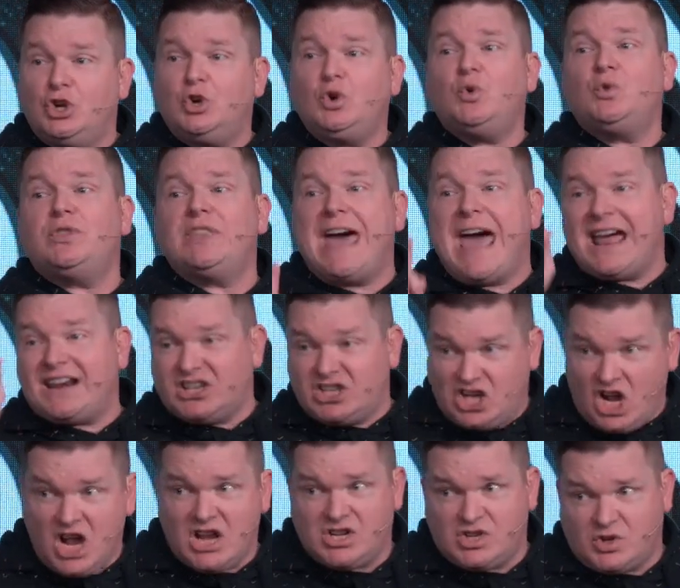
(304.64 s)
to that
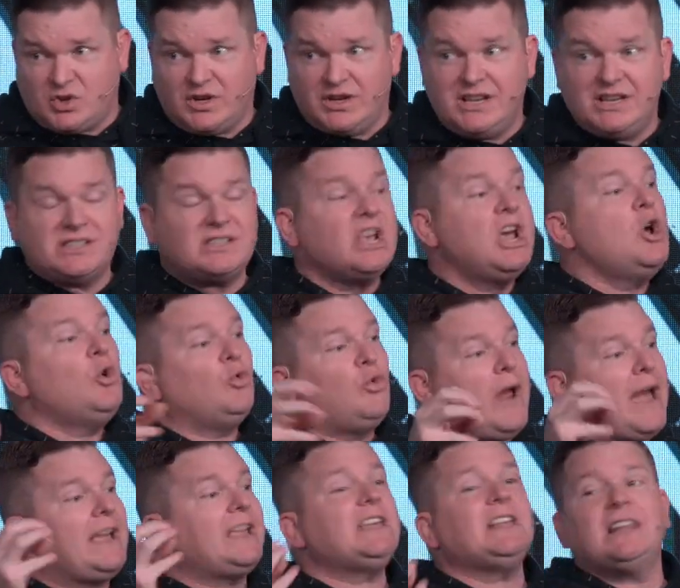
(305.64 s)
country's
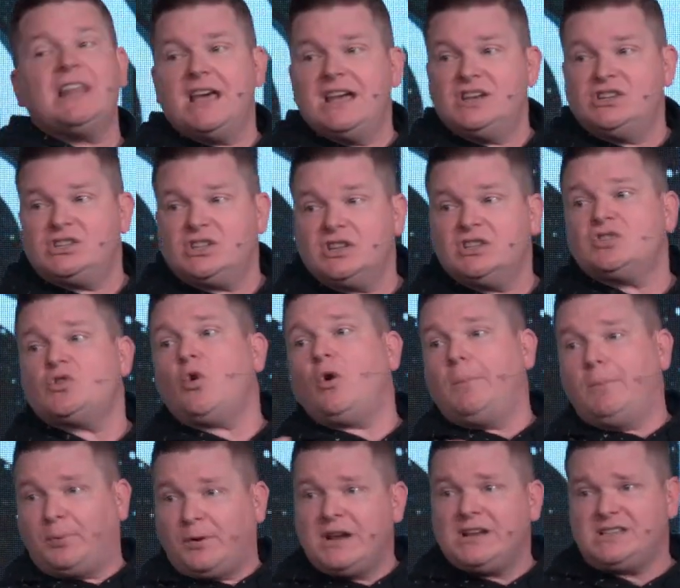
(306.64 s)
regulations or
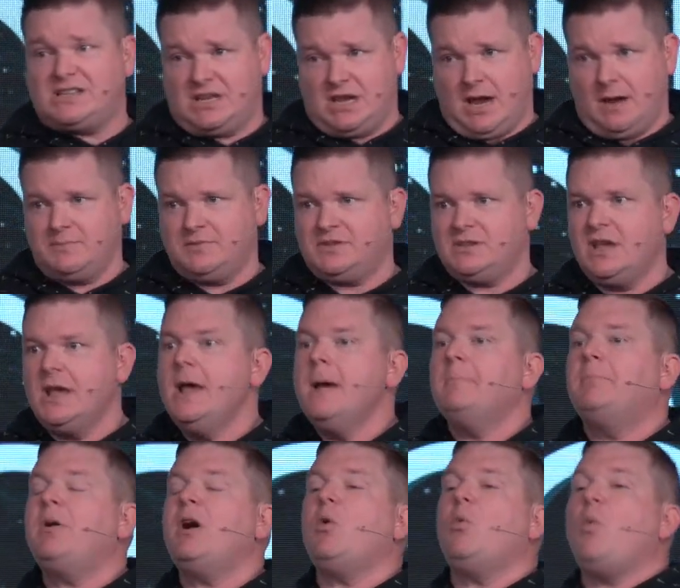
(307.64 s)
precepts.
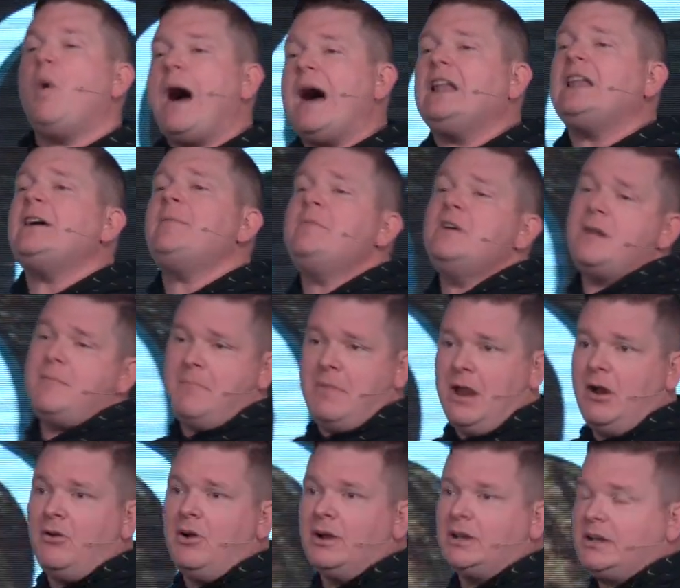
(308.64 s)
But while I'm in
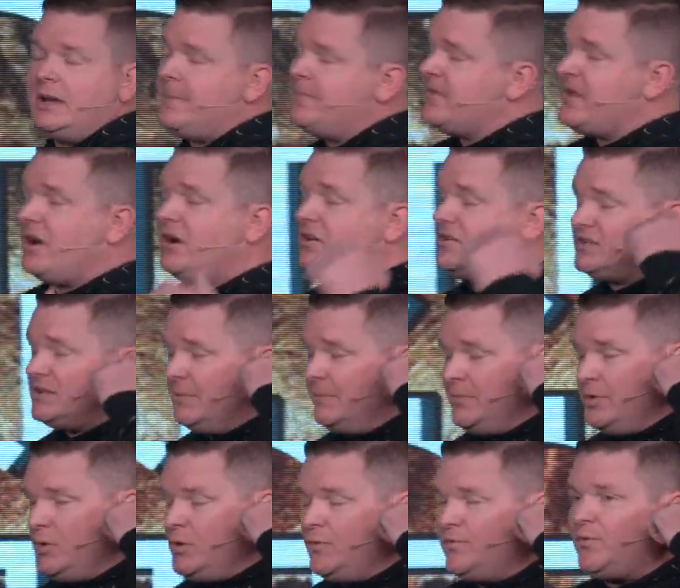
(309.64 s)
America, there are some
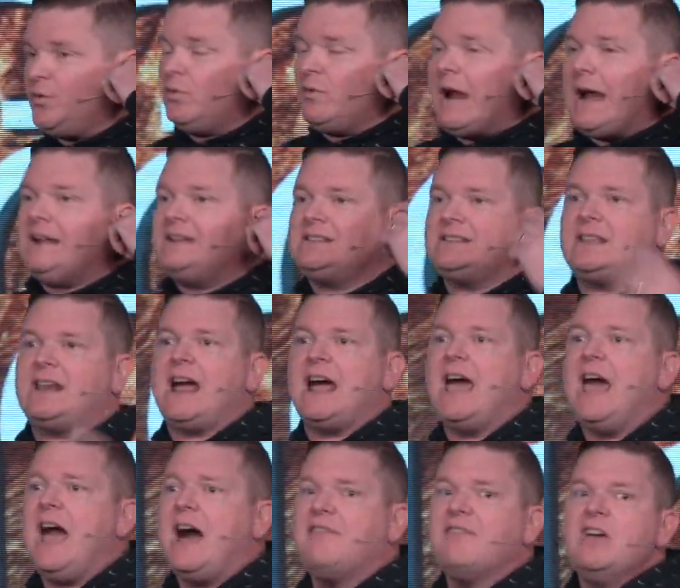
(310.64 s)
beautiful rights that I
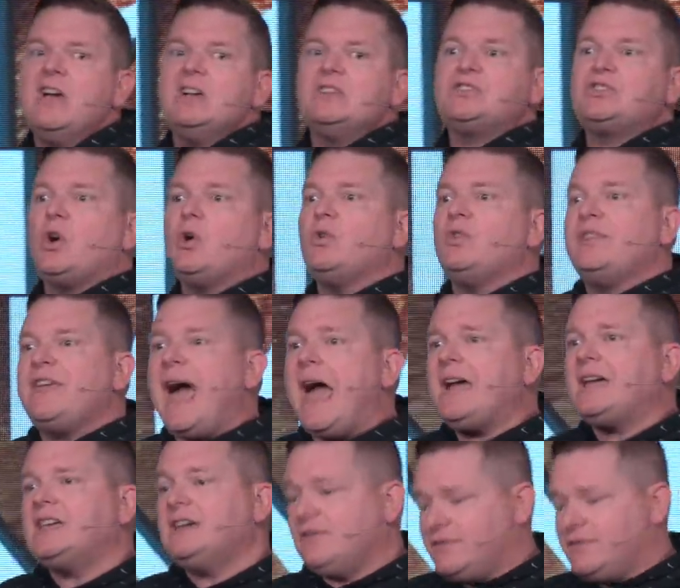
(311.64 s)
have. So that